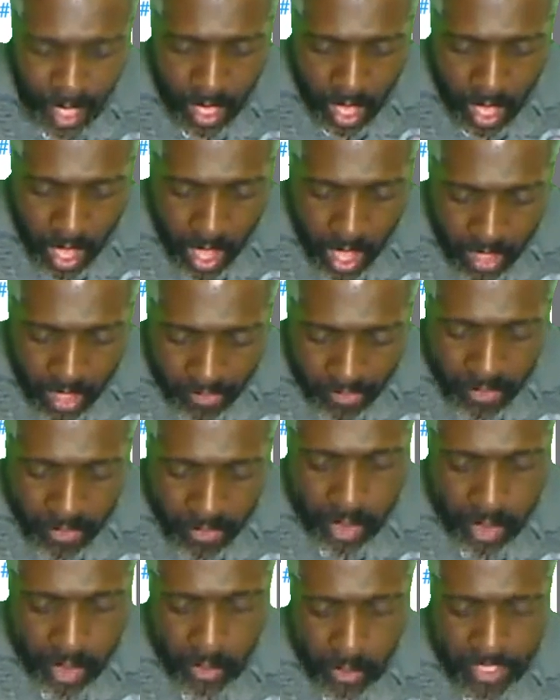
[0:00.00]
The
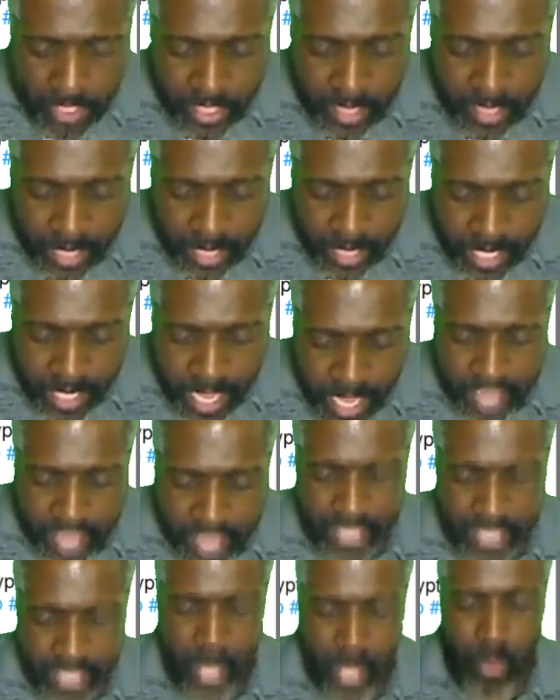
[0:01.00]
first one's coming in
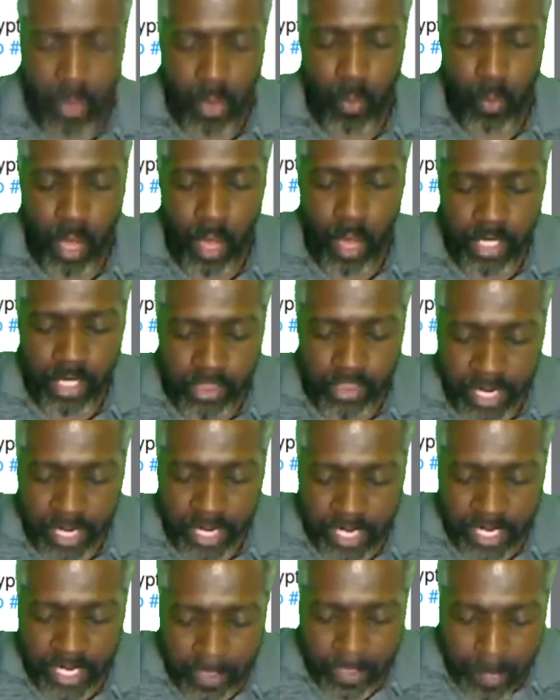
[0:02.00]
as Wall Street
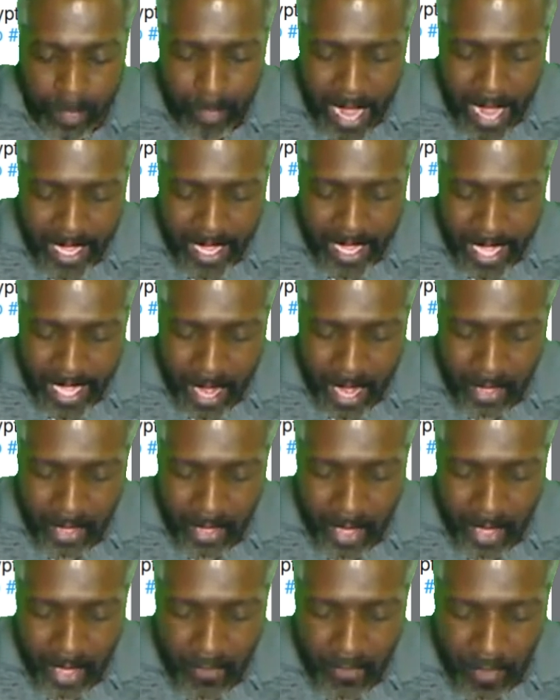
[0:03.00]
is backing out
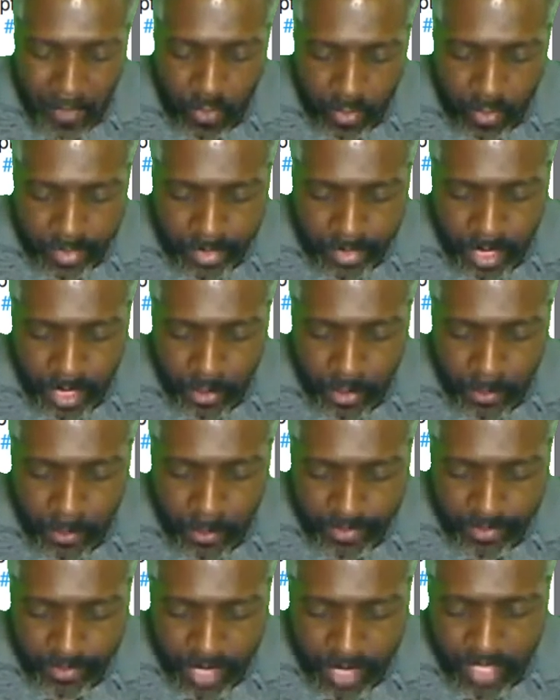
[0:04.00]
of crypto.
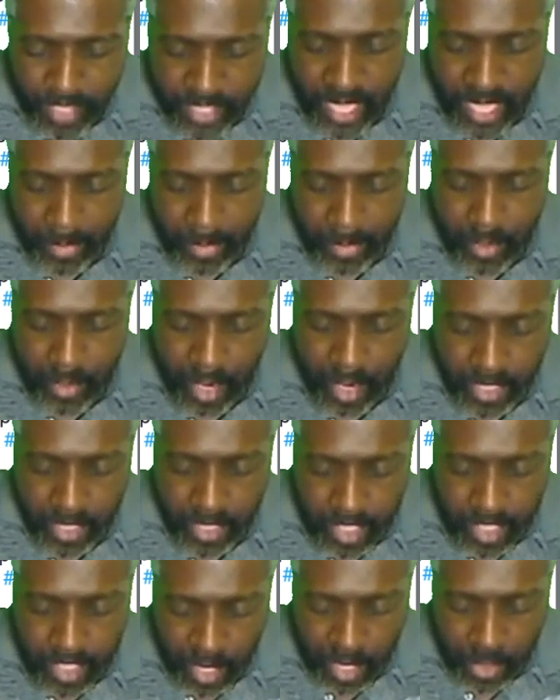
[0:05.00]
This came
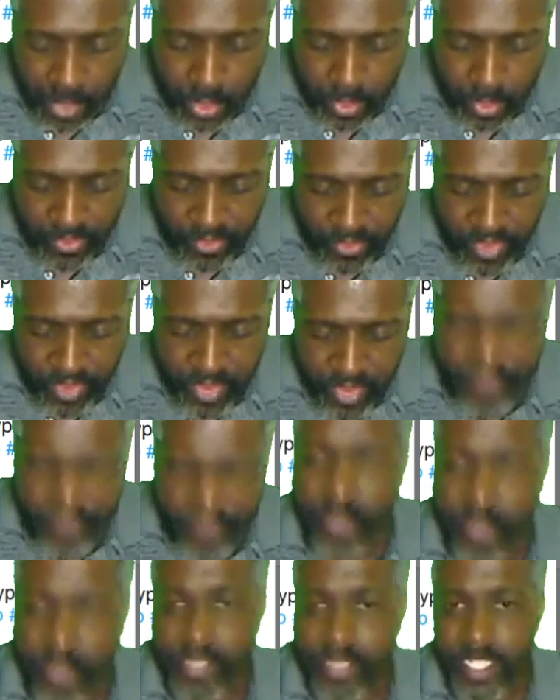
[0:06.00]
across our Twitter feed
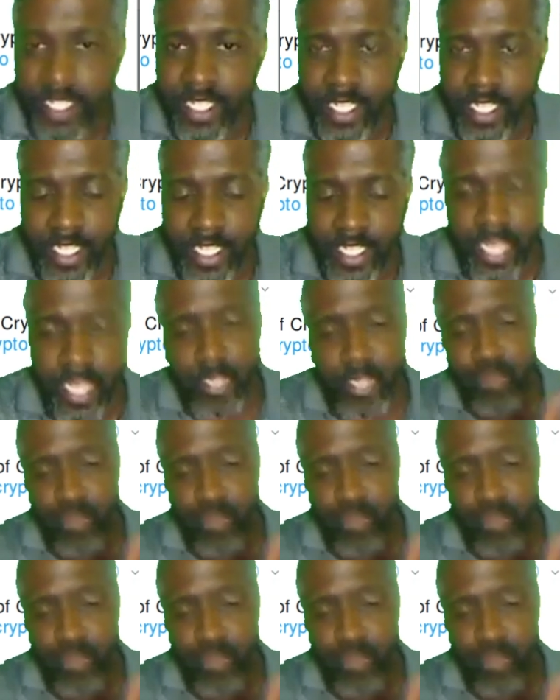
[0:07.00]
from CCN.